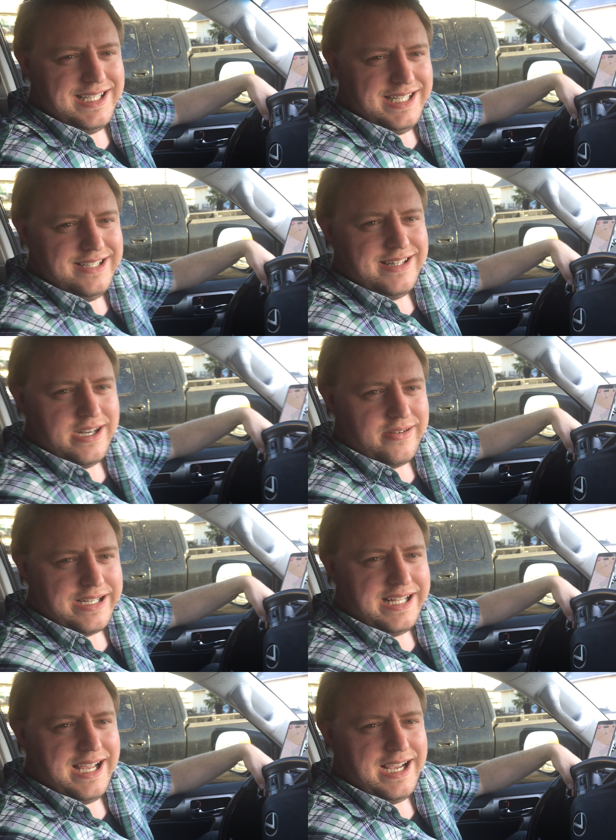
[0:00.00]
eat there
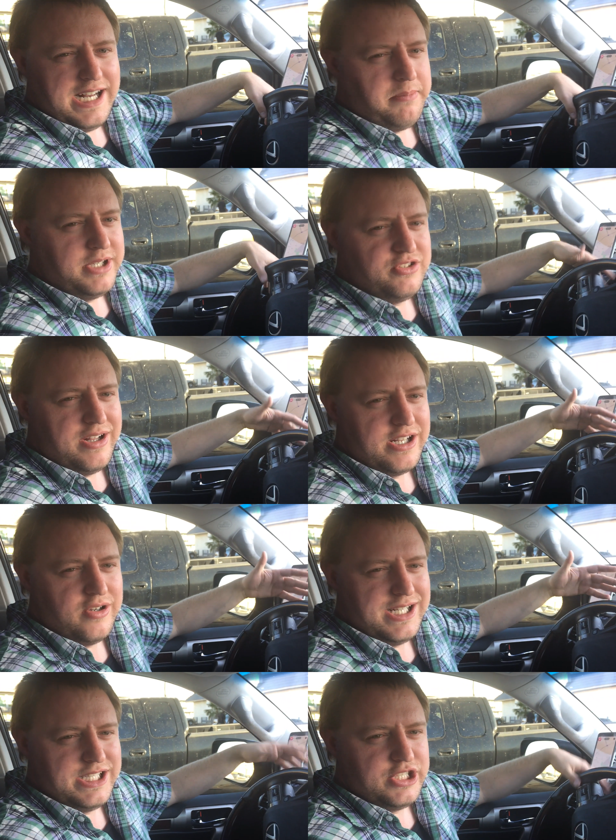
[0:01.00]
again. I'd much rather
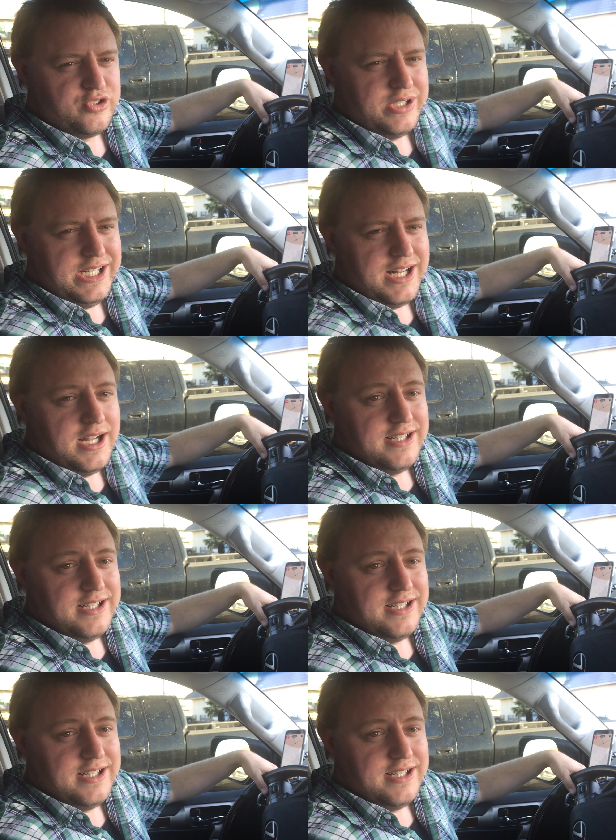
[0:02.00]
go down the street